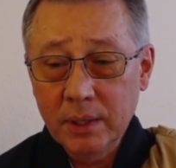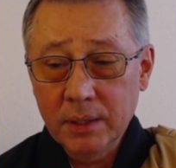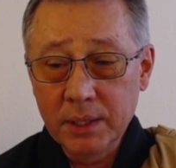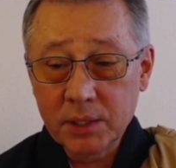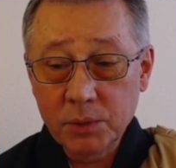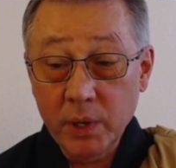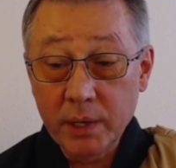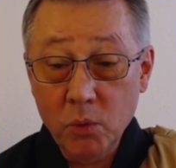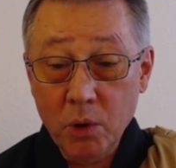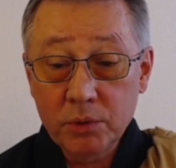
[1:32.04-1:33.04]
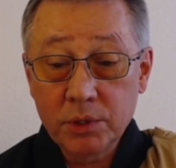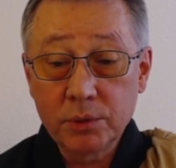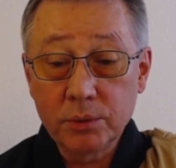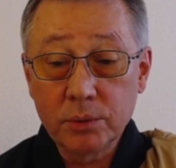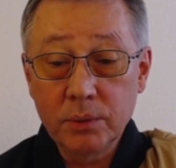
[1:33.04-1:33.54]
This way won't
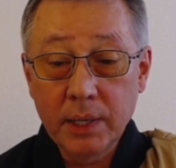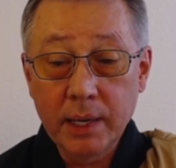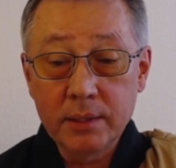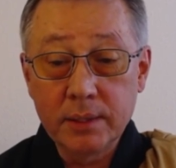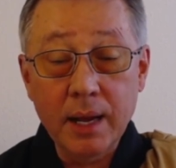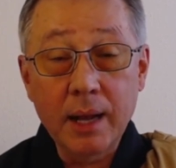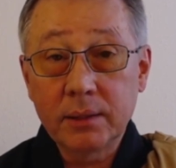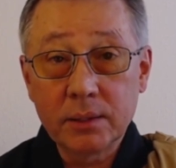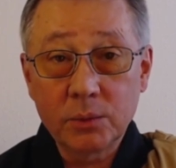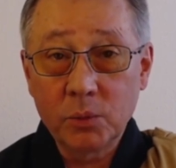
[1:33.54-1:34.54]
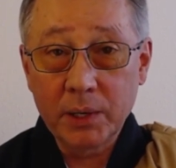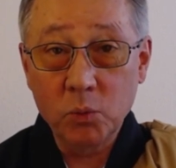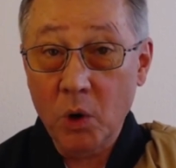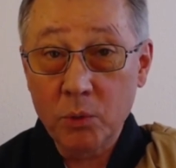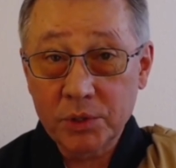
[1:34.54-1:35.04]
do, and not this way
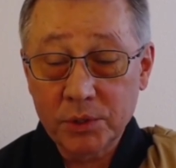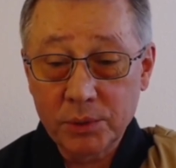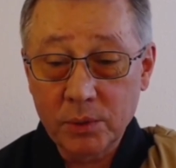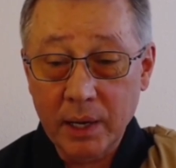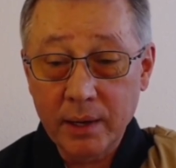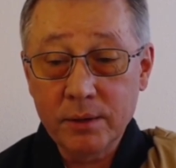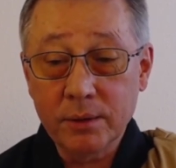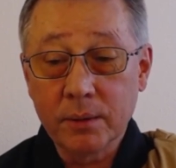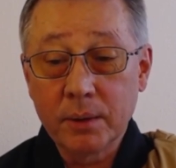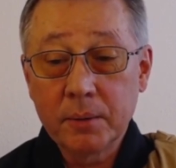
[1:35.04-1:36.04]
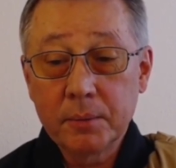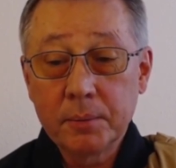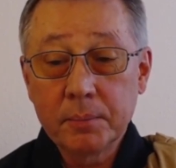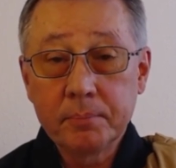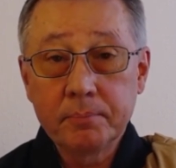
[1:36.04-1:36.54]
won't do either.
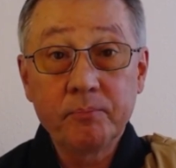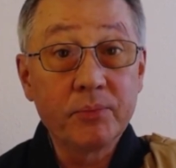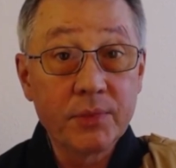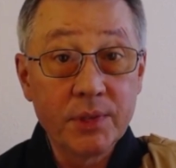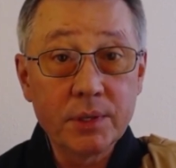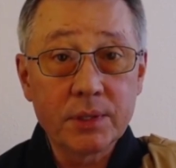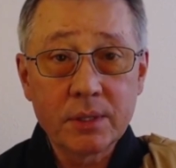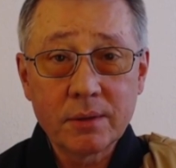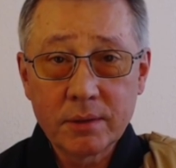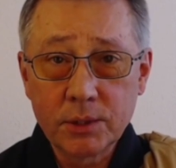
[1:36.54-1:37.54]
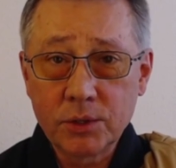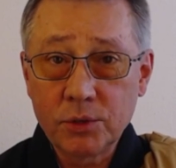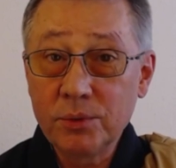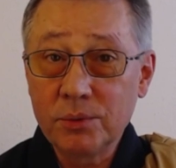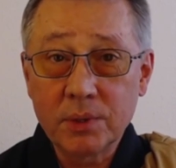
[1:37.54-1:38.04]
This is
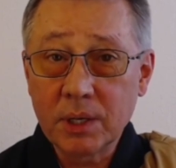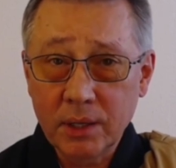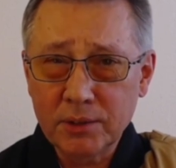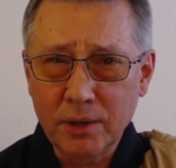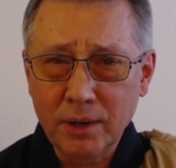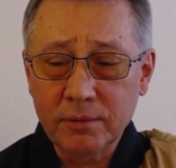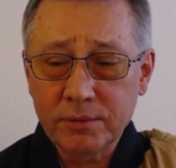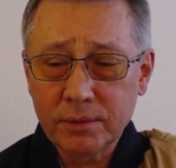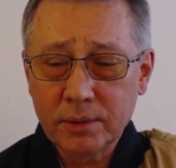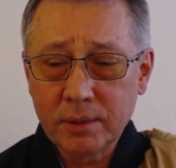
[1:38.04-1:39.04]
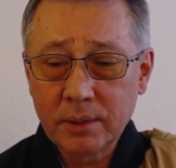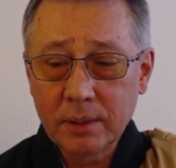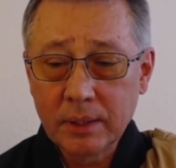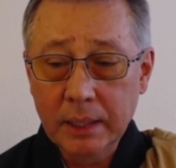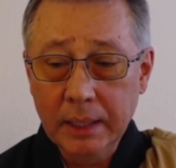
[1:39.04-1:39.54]
too cut off.
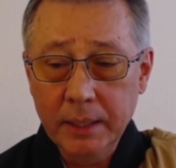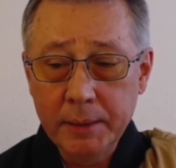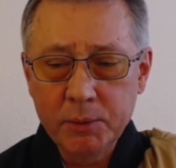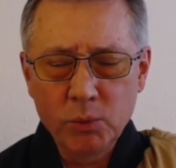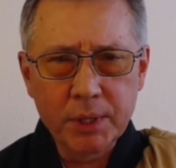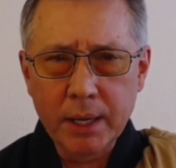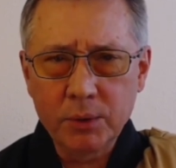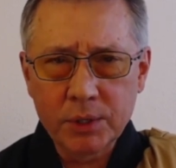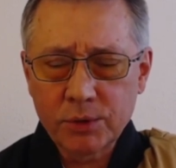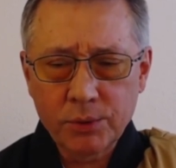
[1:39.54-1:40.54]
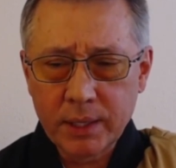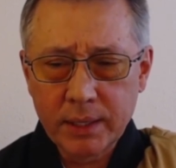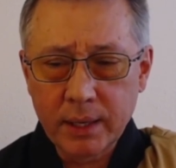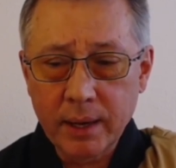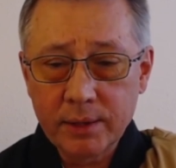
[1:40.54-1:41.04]
Without
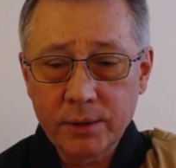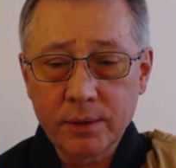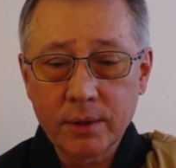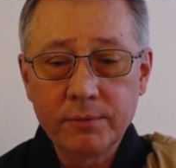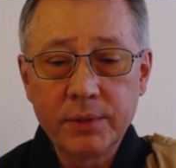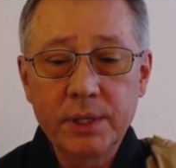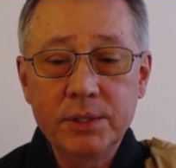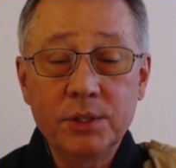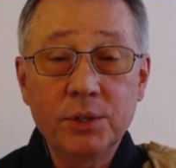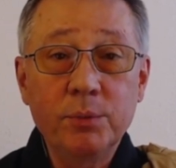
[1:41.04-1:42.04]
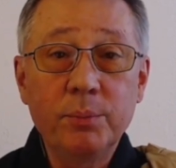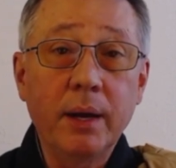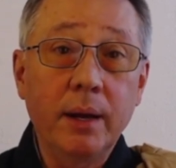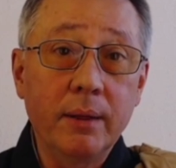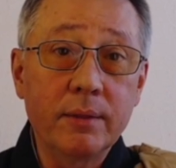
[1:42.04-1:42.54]
treading either of these two
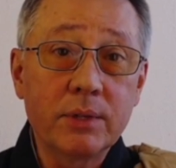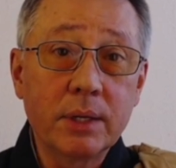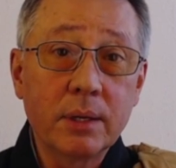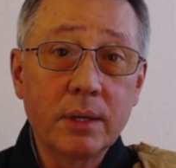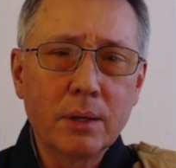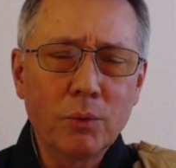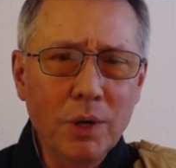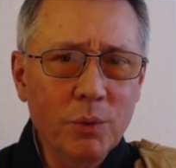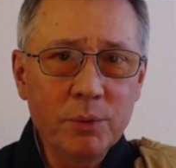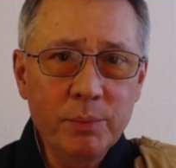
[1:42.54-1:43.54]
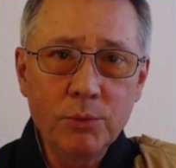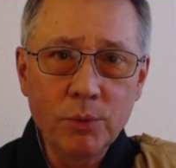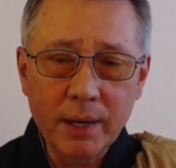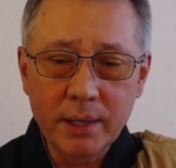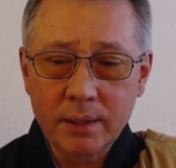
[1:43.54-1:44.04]
paths, what would be
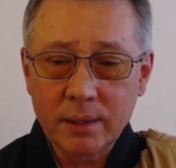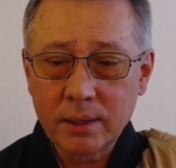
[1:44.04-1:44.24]
right?